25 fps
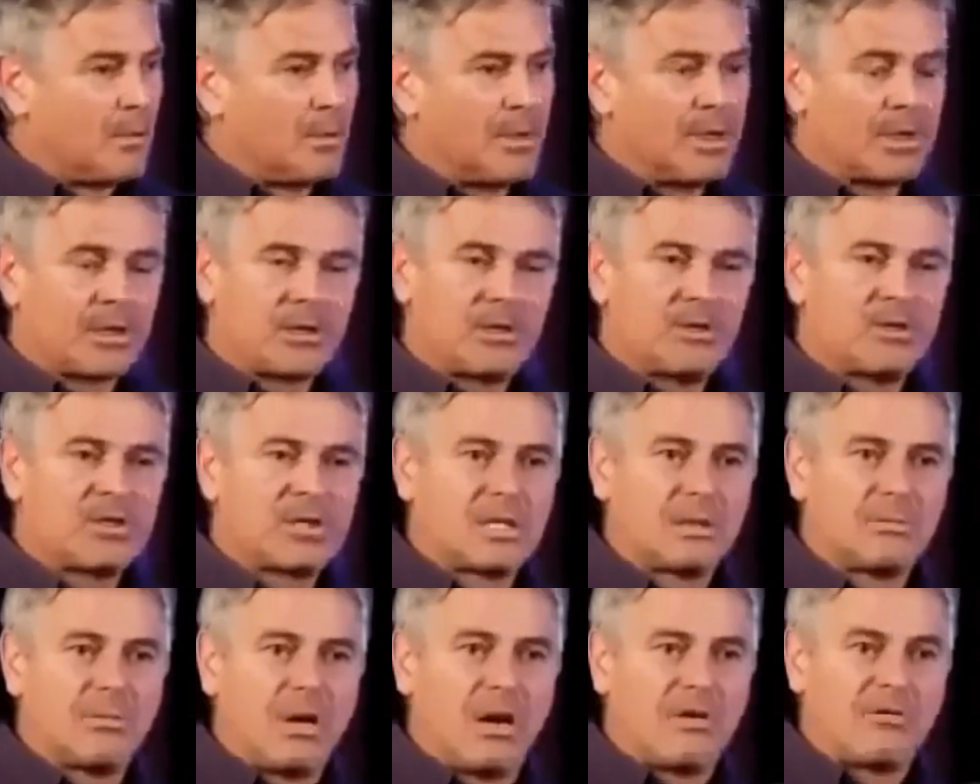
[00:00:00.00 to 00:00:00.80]
We
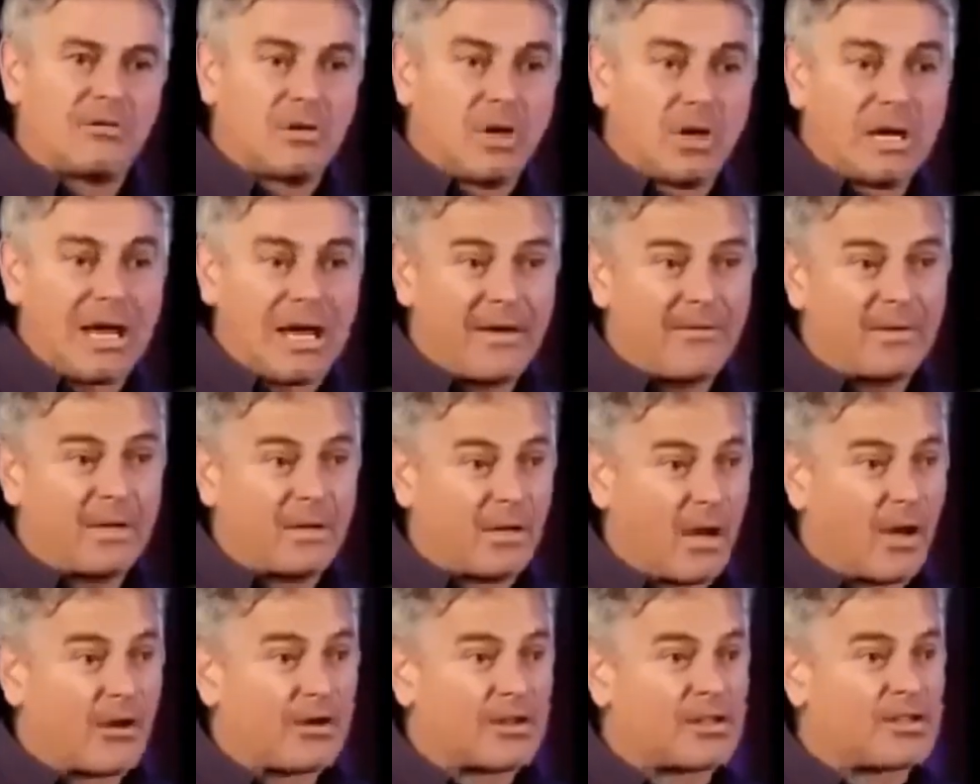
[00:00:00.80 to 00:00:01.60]
accused them of not
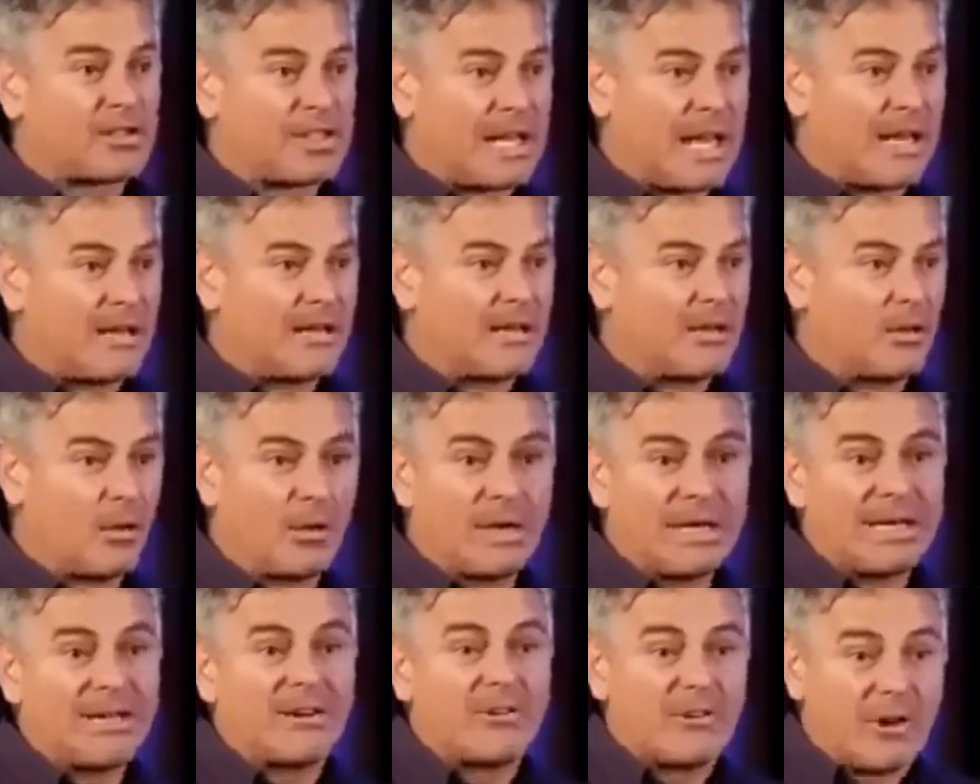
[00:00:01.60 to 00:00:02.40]
having locus standi
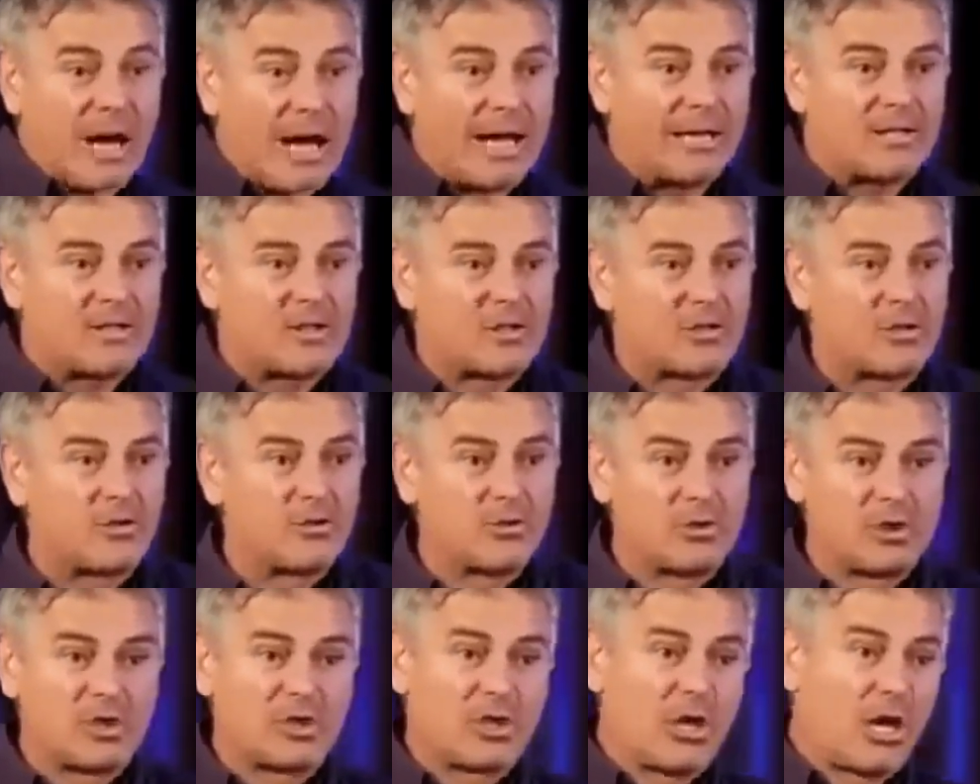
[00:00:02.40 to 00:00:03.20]
or any rights
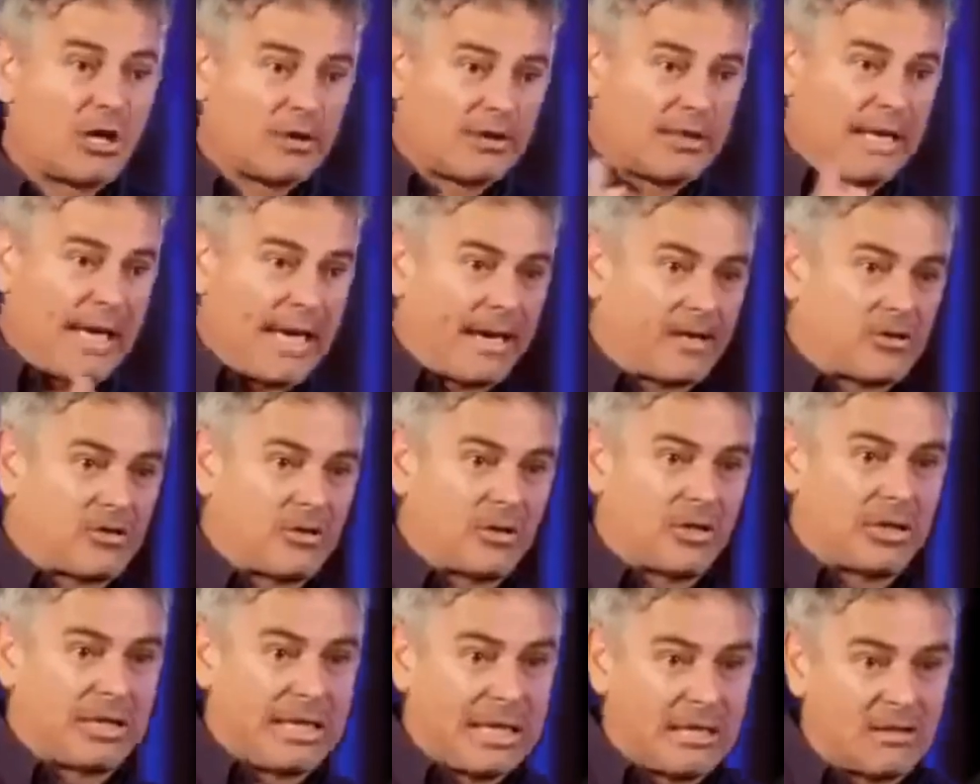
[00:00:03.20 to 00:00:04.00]
to start the
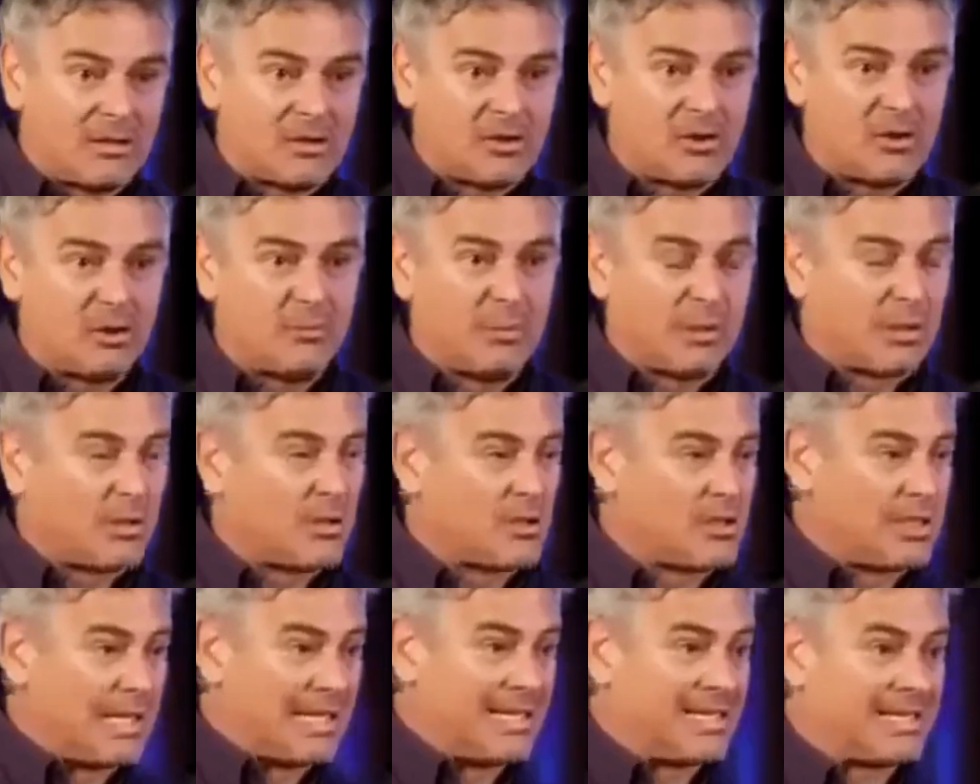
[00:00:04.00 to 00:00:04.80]
action against you
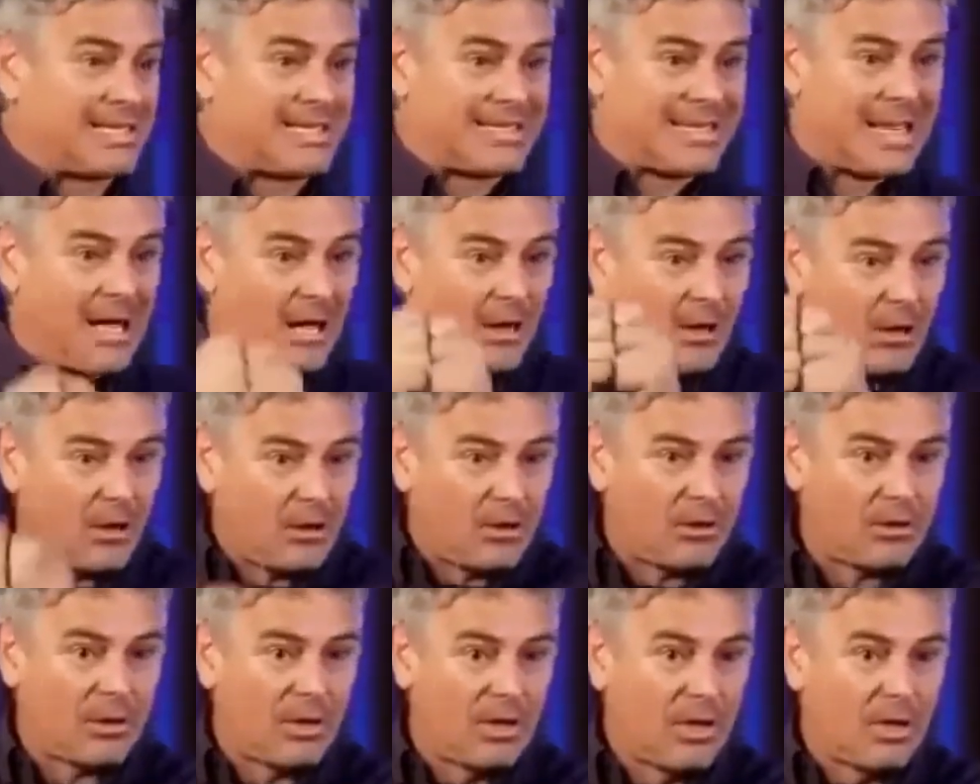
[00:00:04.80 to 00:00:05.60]
because they
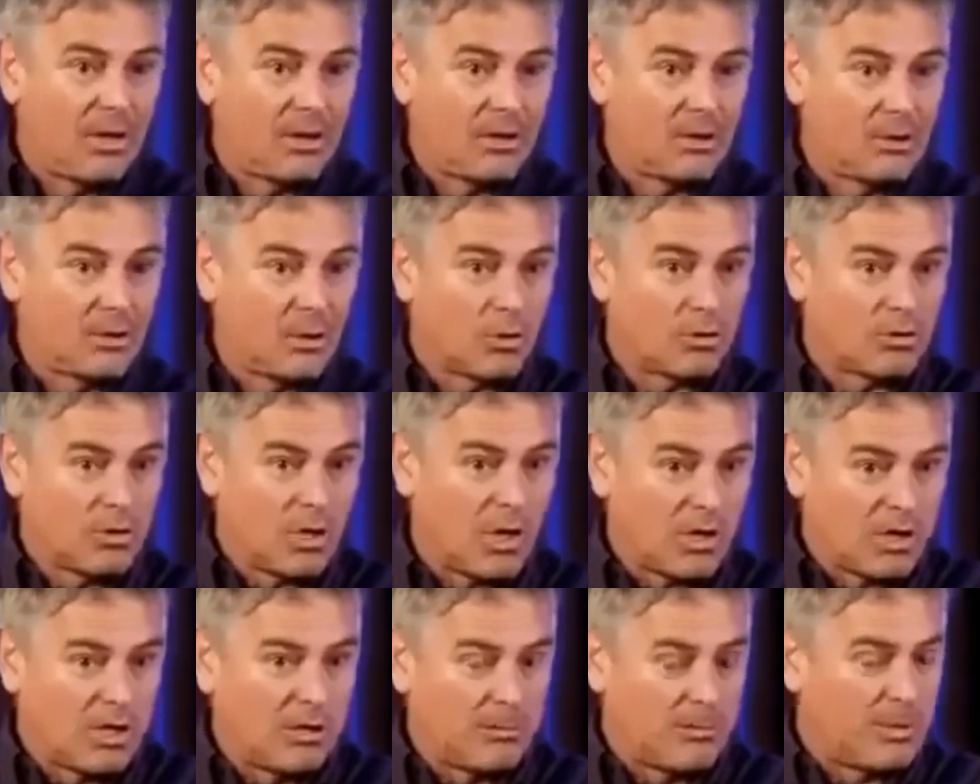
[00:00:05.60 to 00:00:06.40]
sell your
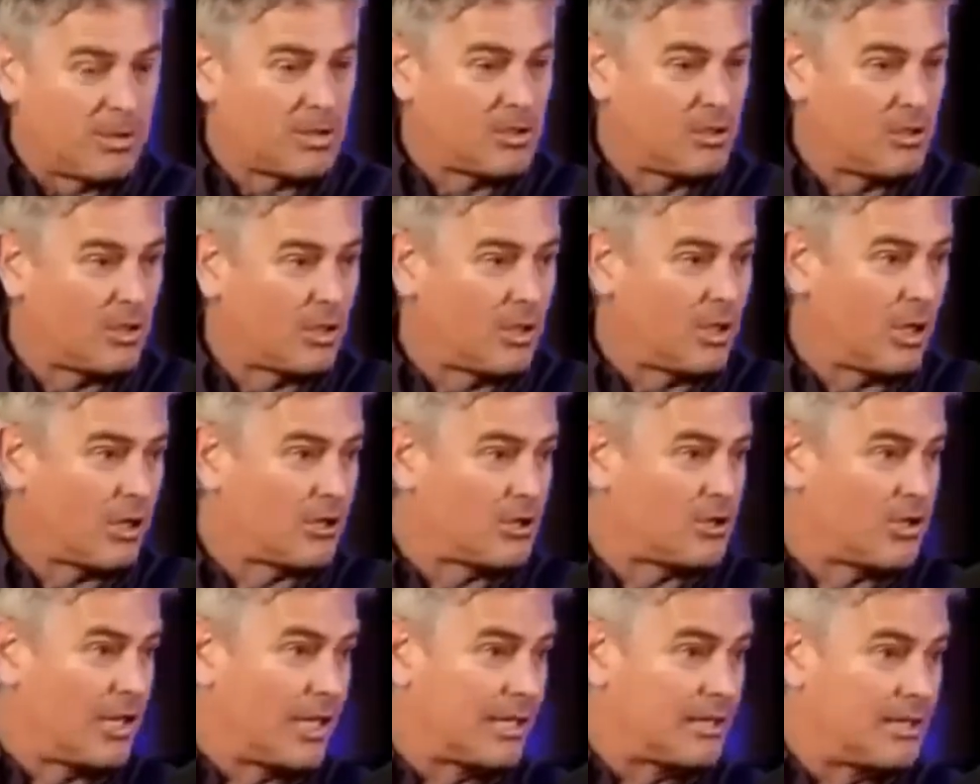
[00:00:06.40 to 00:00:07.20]
documents and your
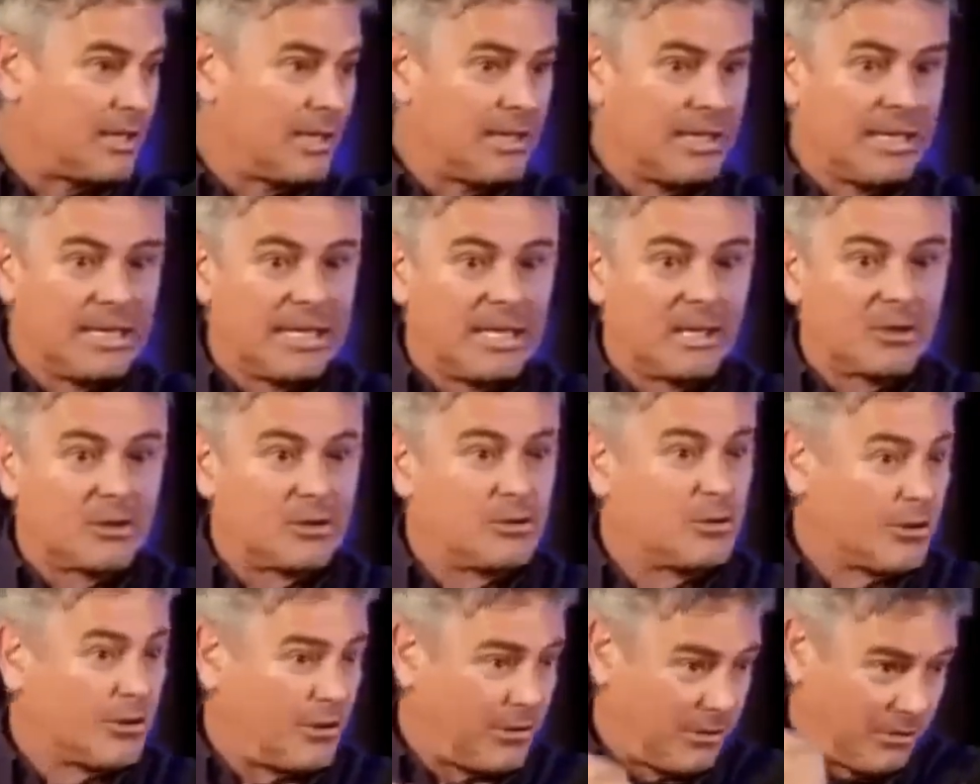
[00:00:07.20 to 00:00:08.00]
contract
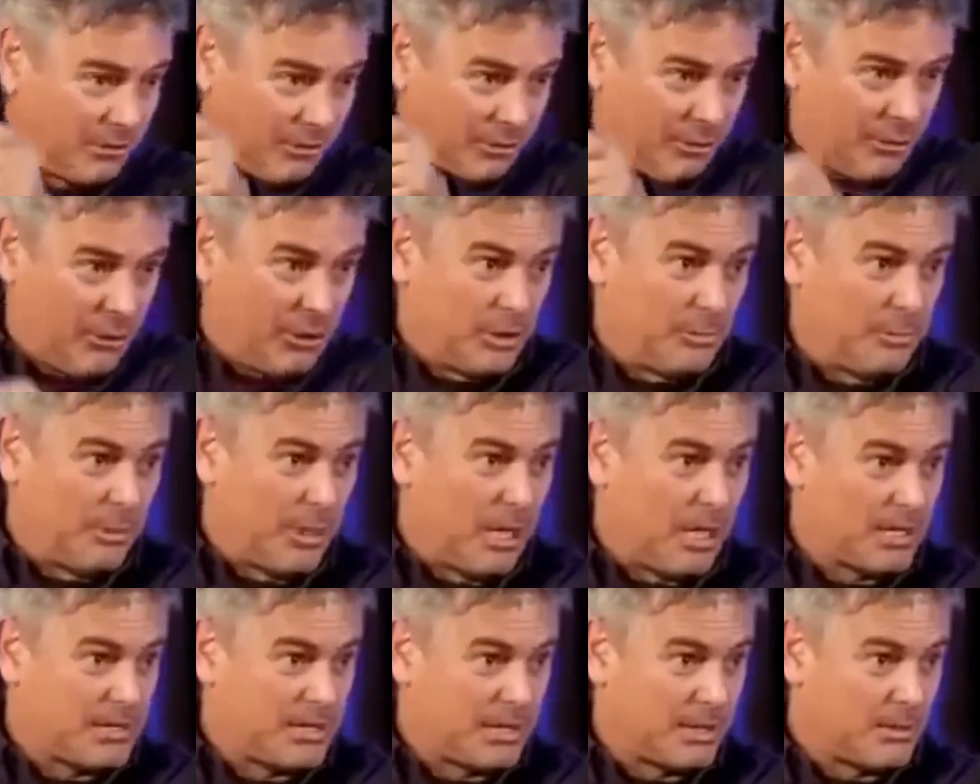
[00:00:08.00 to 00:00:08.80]
to a
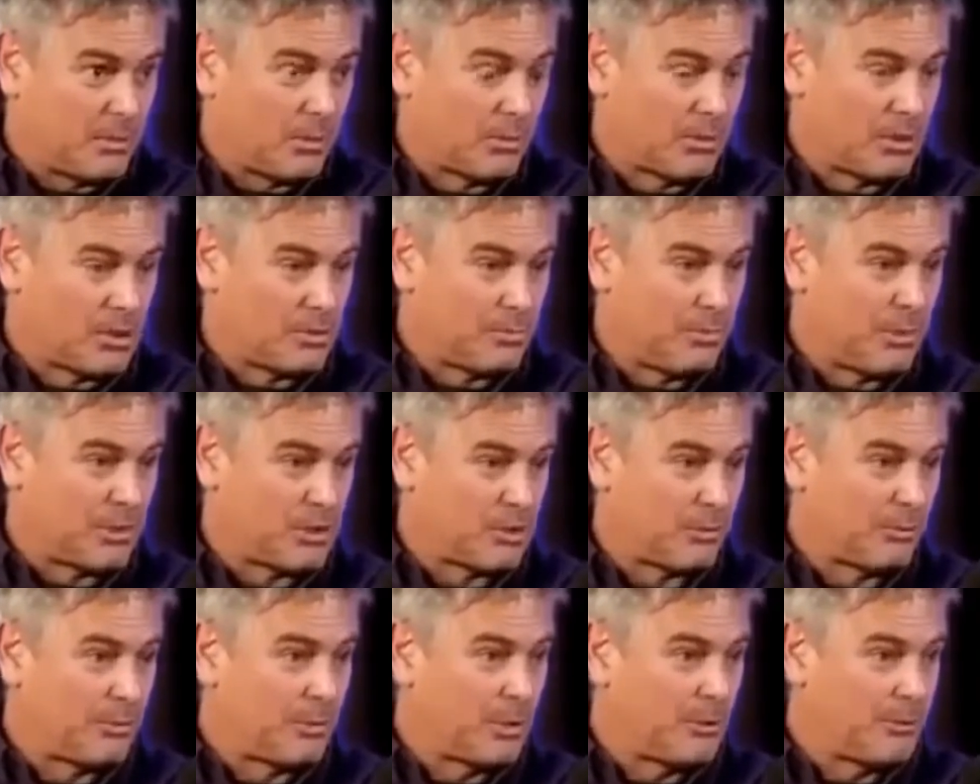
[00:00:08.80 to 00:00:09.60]
third party called a
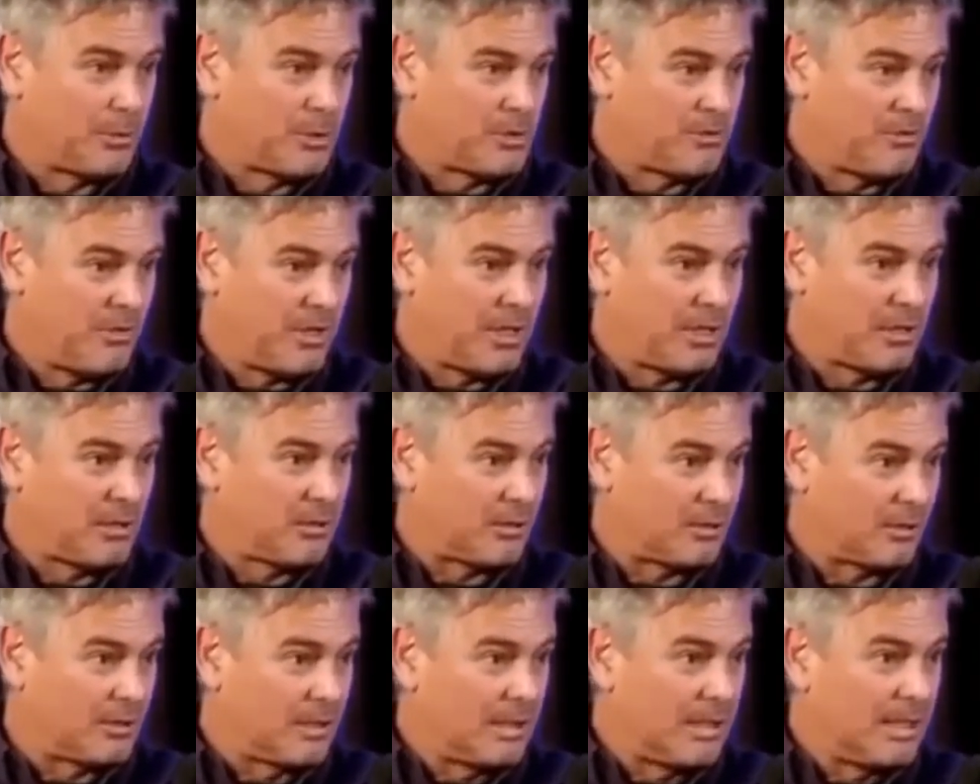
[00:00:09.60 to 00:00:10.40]
special purpose
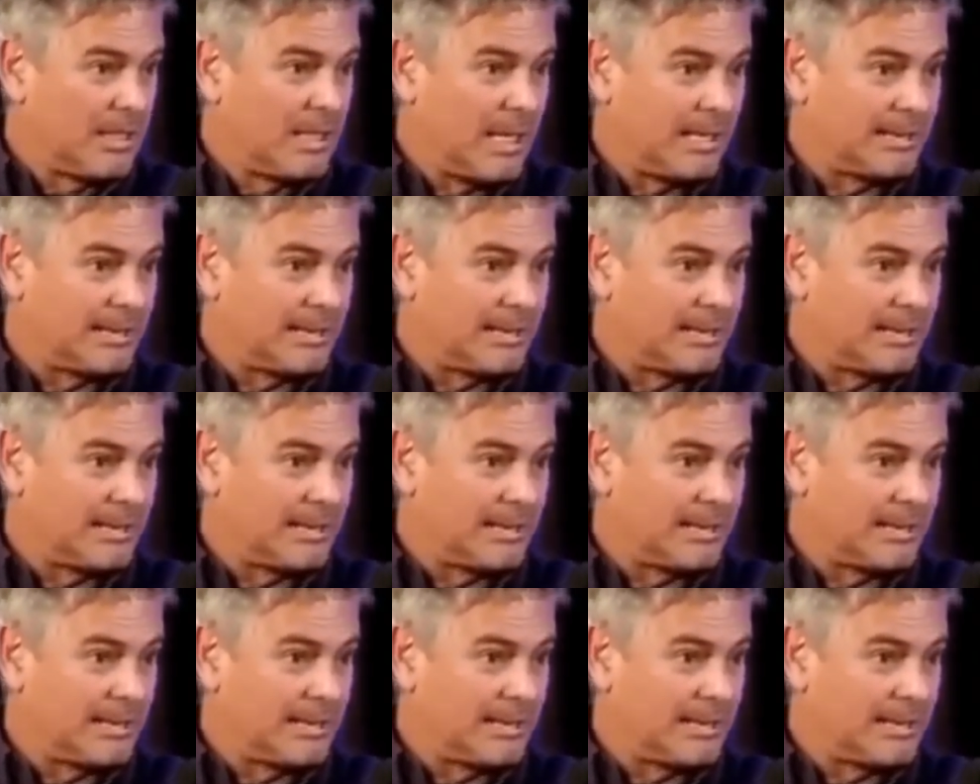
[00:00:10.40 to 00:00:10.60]
vehicle.